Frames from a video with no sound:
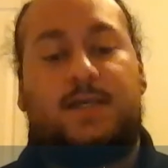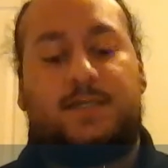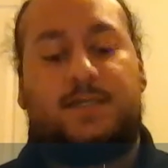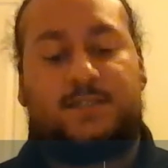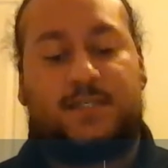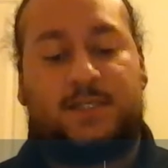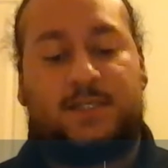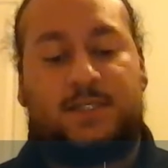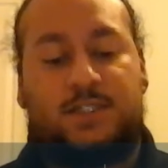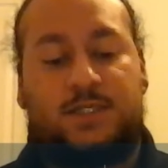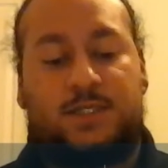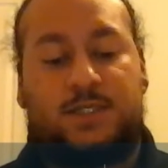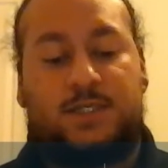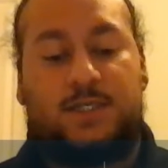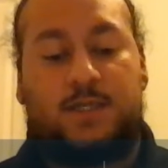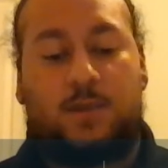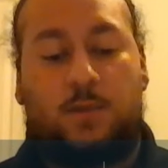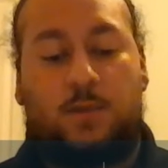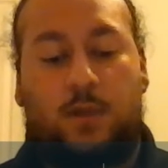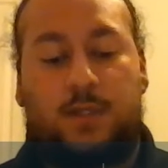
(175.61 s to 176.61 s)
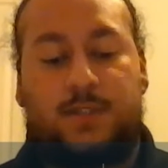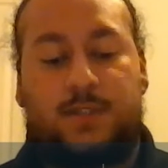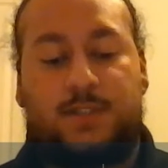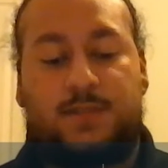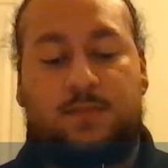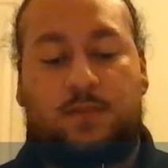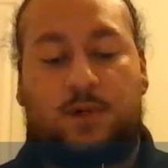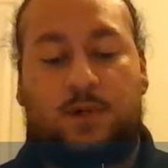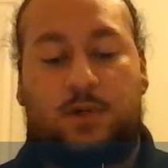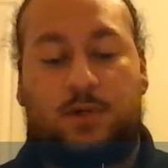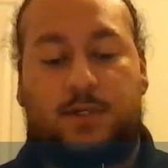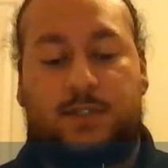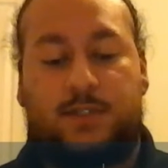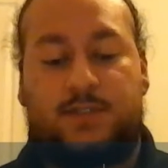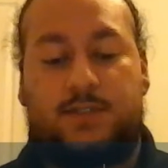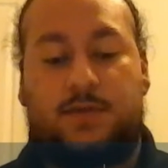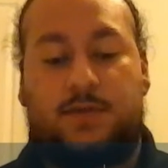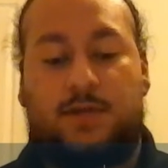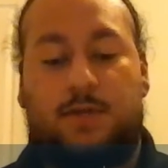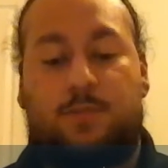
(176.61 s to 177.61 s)
Essentially, Wallace's model
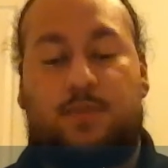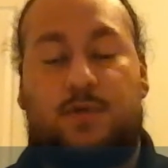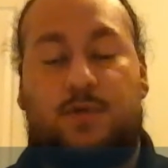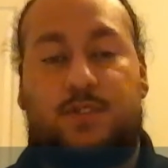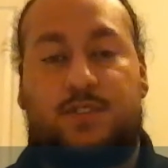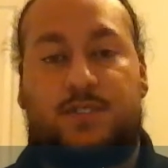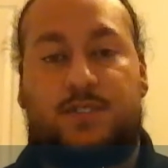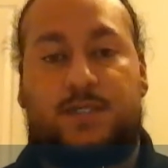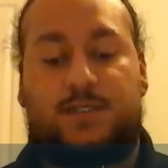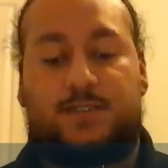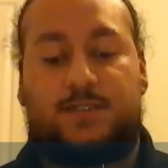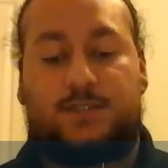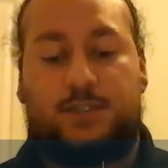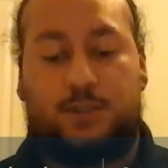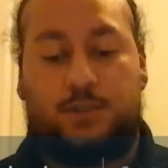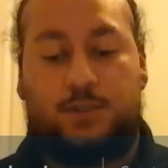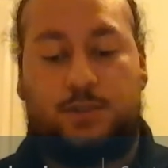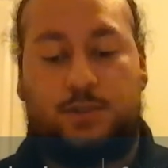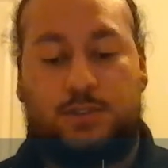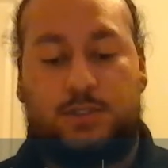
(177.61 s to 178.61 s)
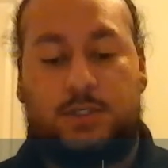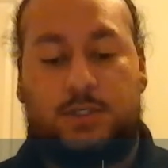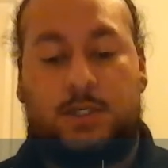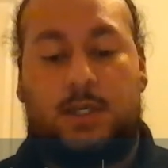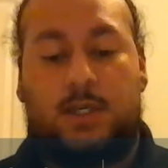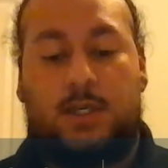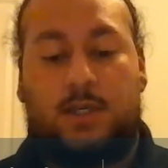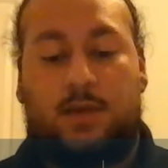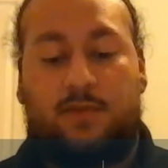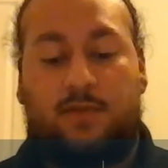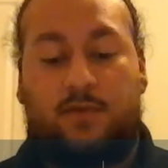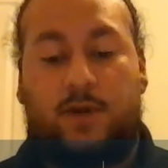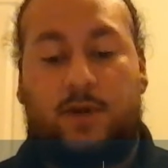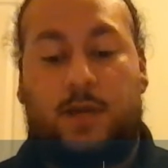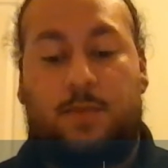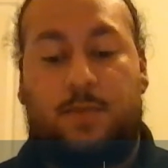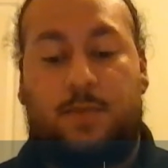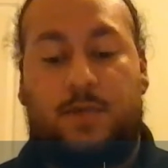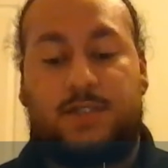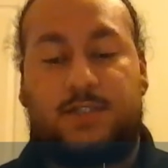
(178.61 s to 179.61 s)
is a great process to use for
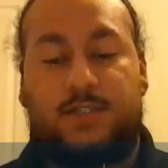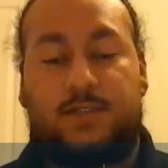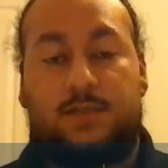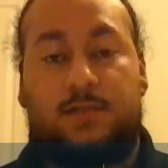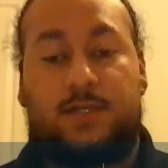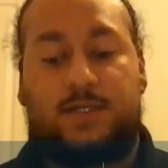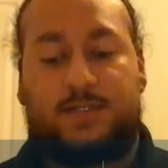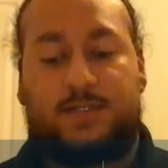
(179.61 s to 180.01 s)
our personal